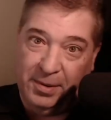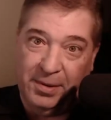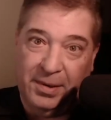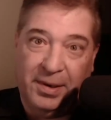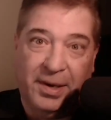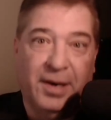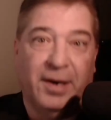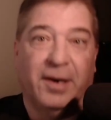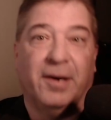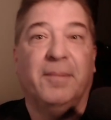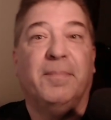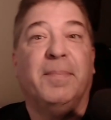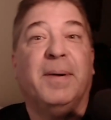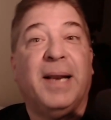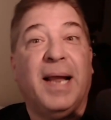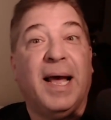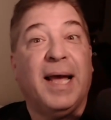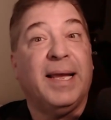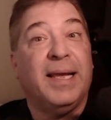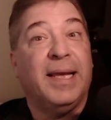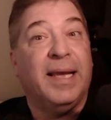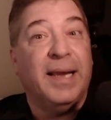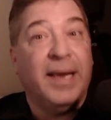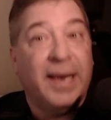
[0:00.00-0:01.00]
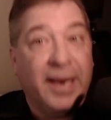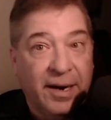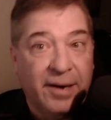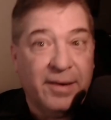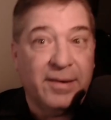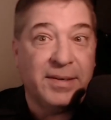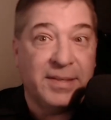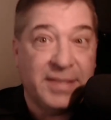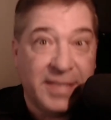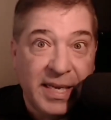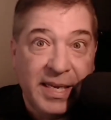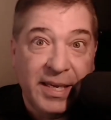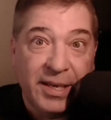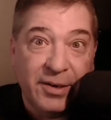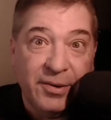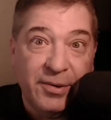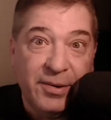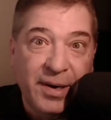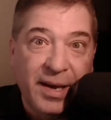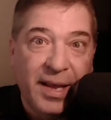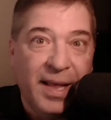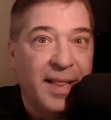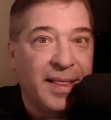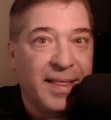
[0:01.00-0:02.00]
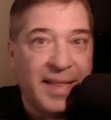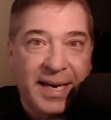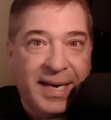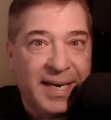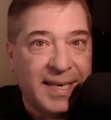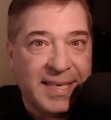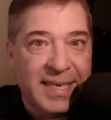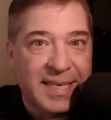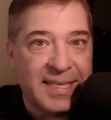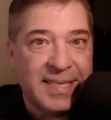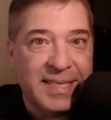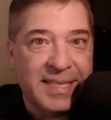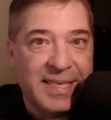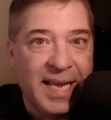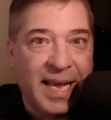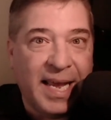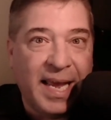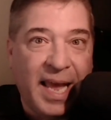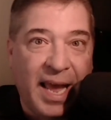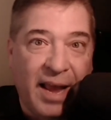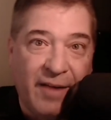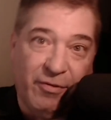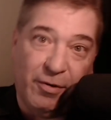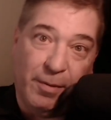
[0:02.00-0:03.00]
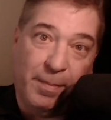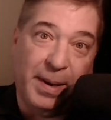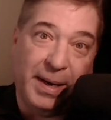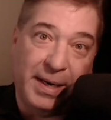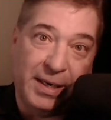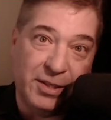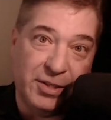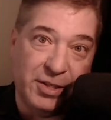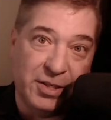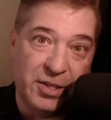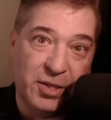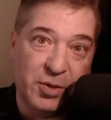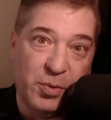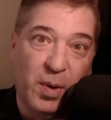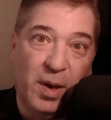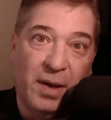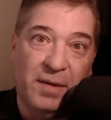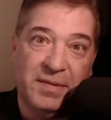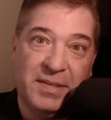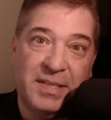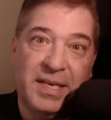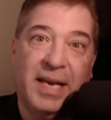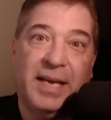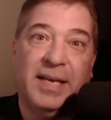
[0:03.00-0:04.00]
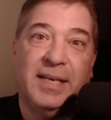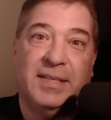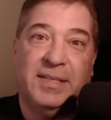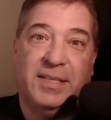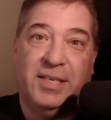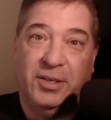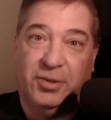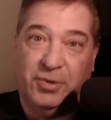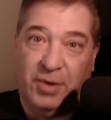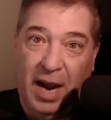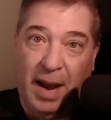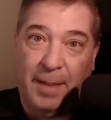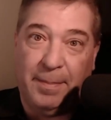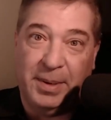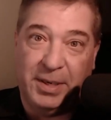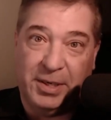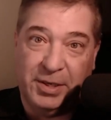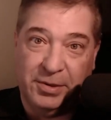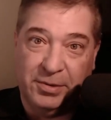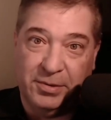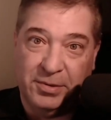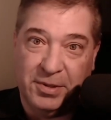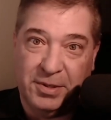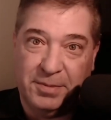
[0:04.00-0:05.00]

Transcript: here, but I can guarantee you that it doesn't take everybody just 12 seconds to drop a deuce.